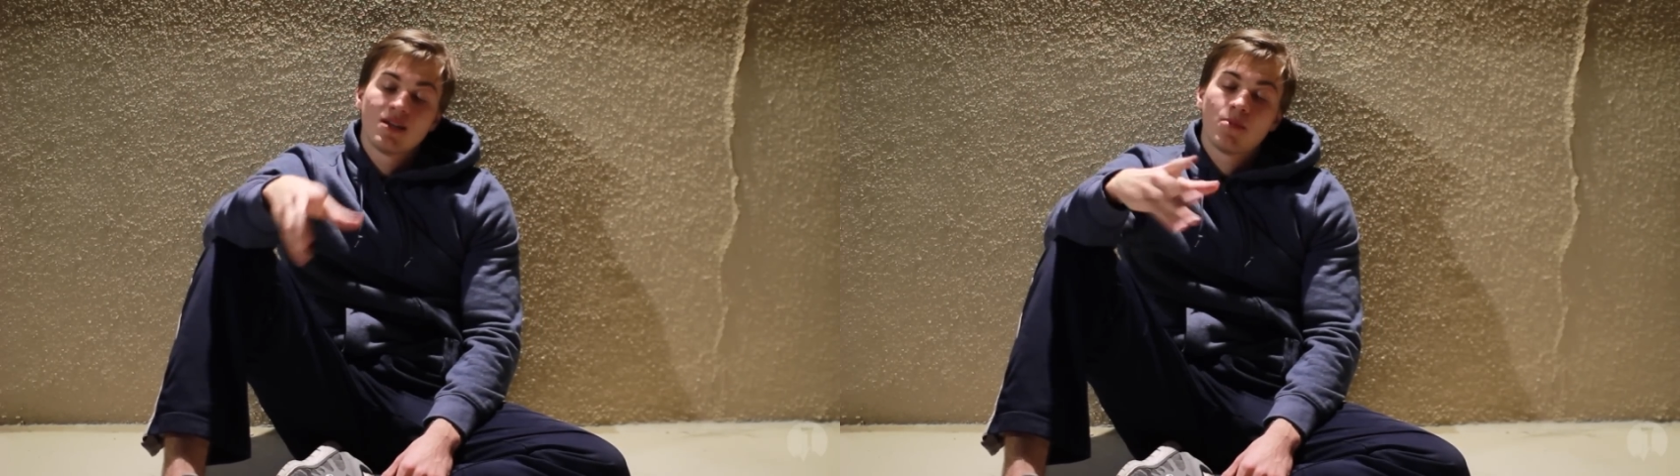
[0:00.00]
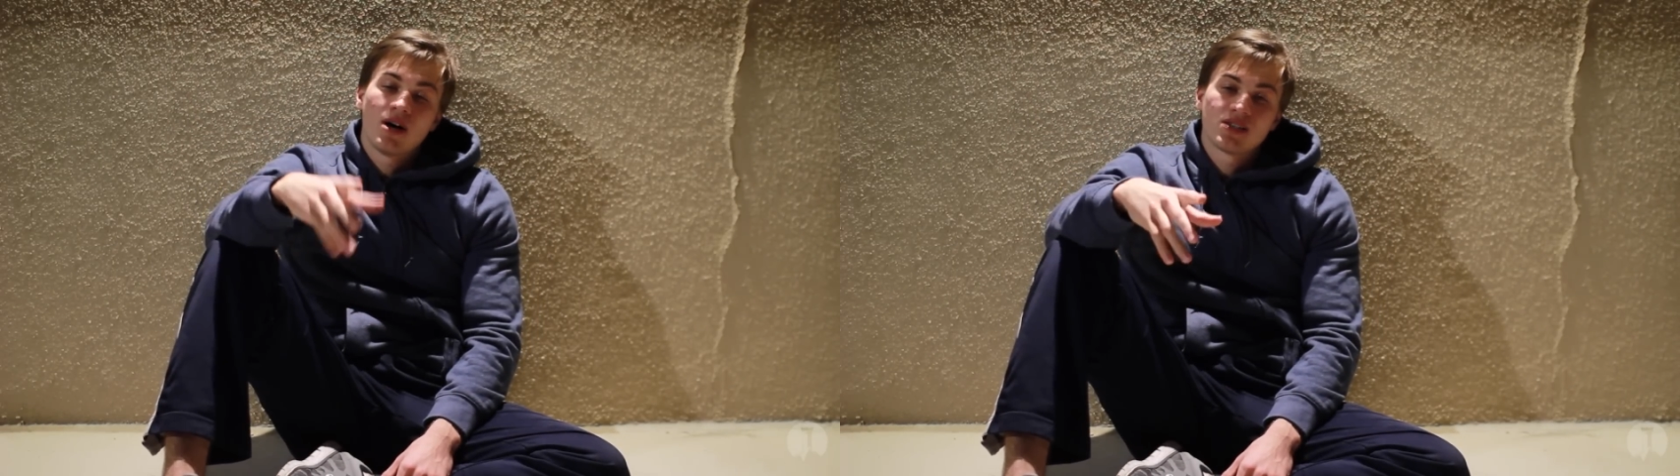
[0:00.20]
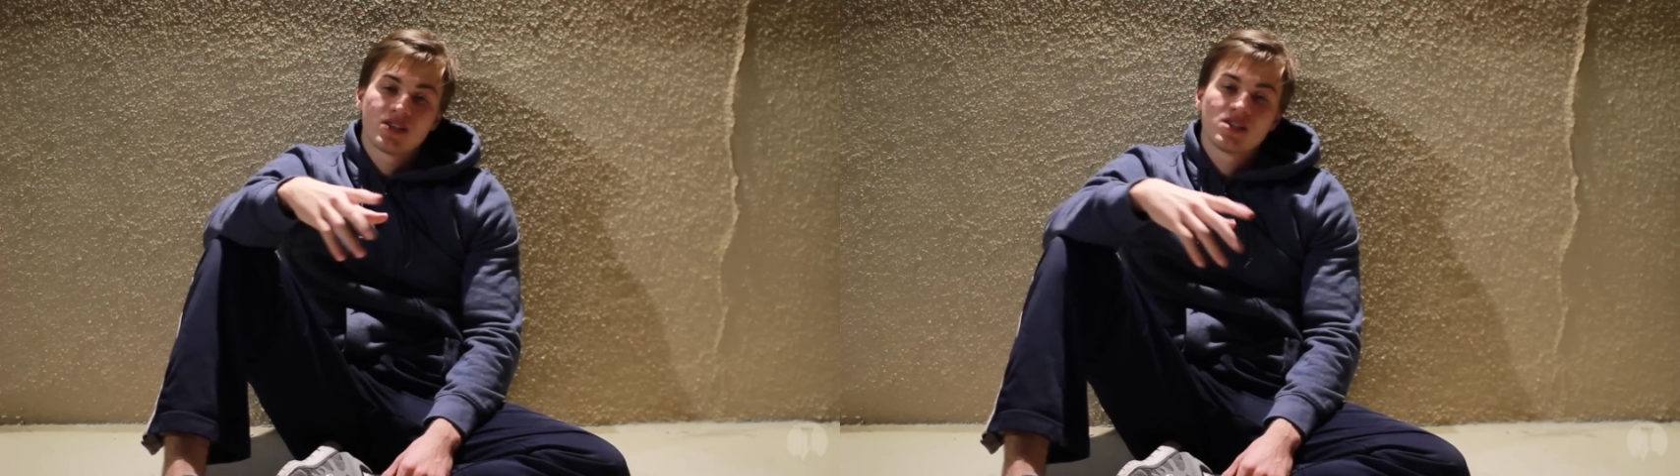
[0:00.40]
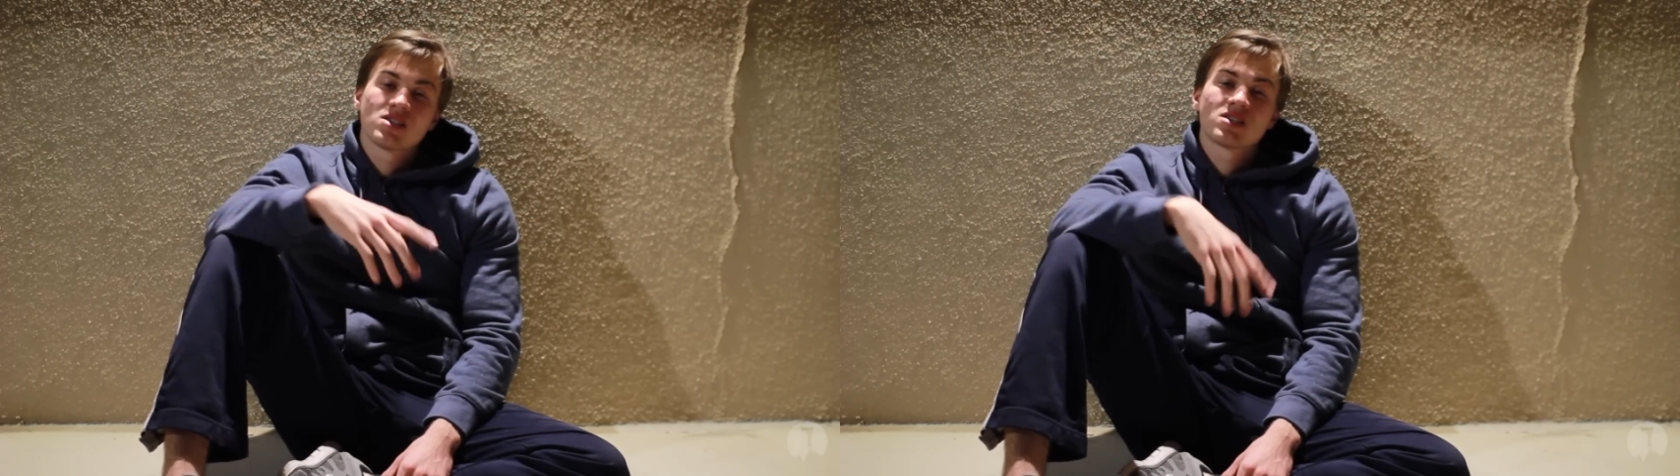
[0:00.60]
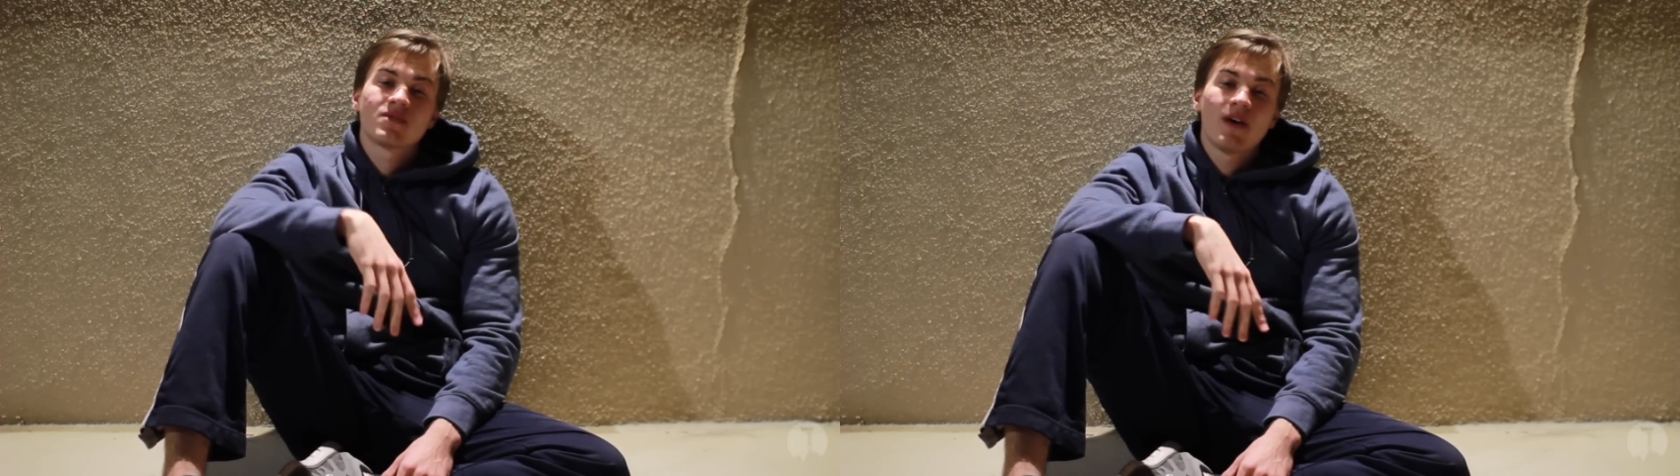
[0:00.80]
deposited
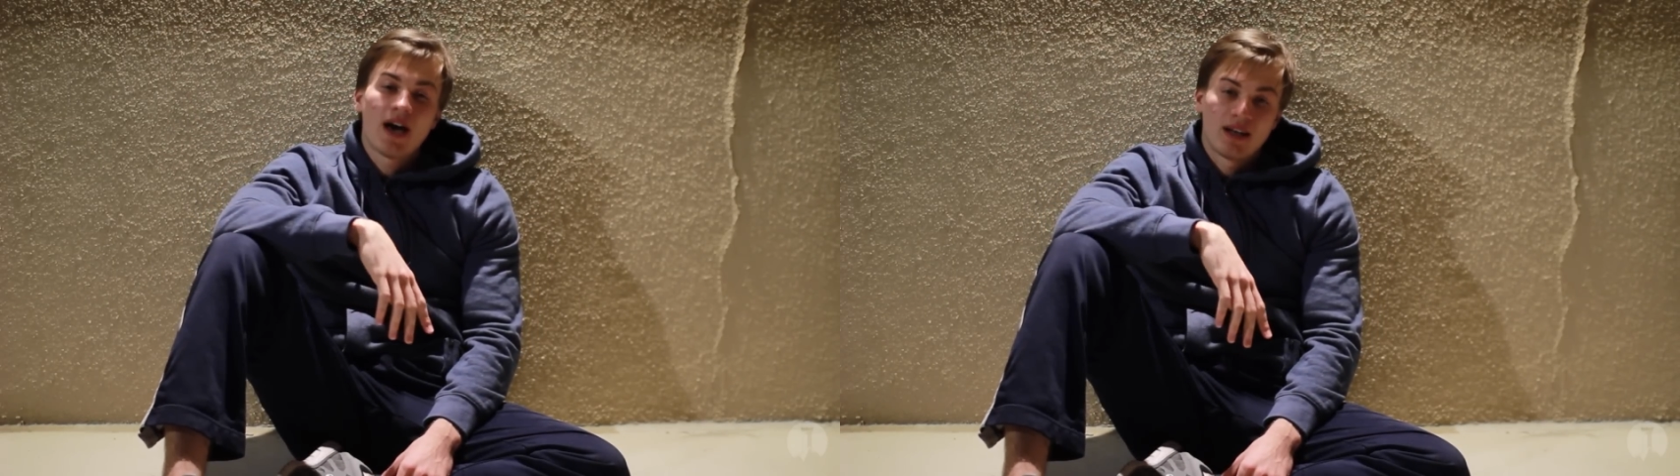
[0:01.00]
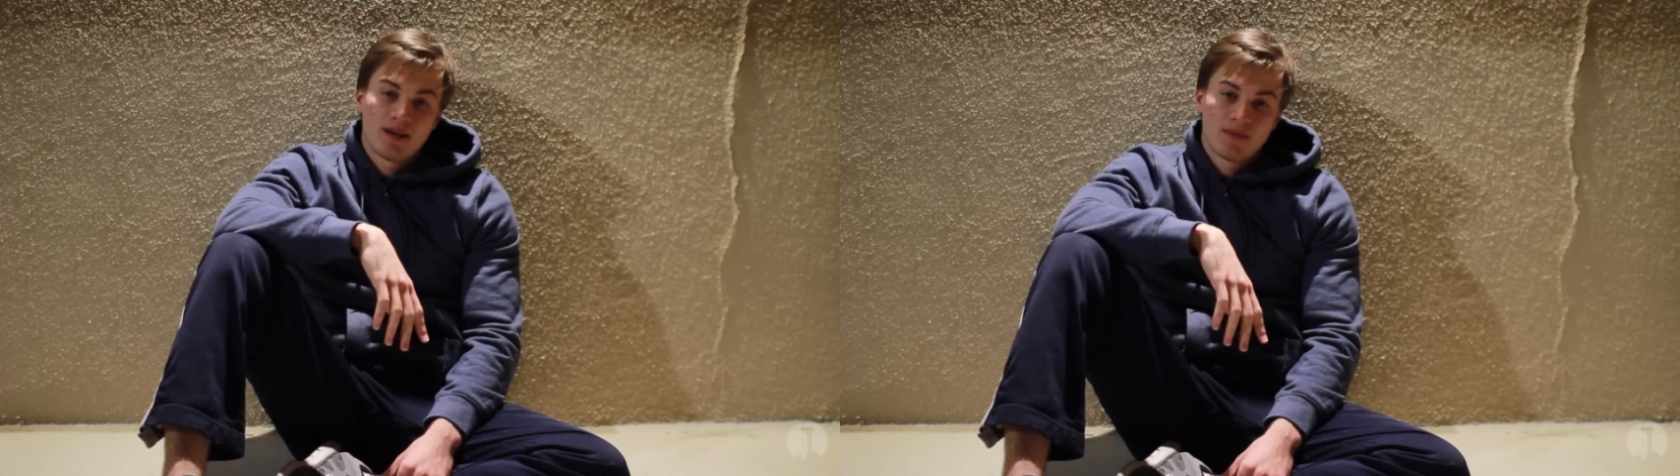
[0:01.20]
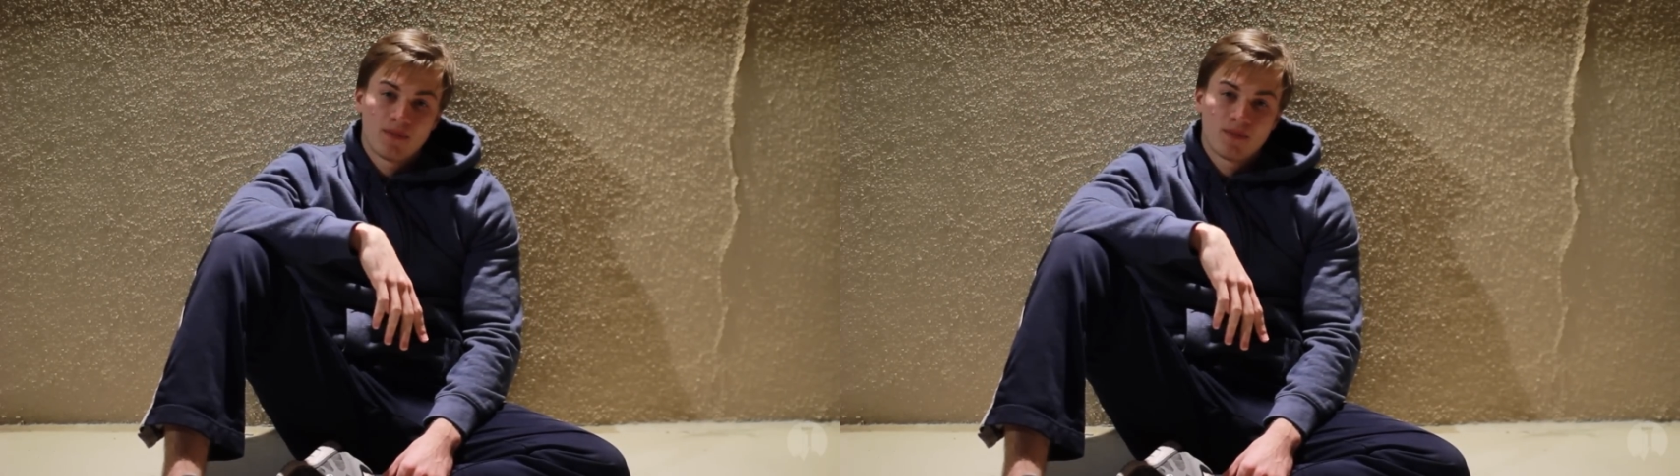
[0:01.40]
as fat.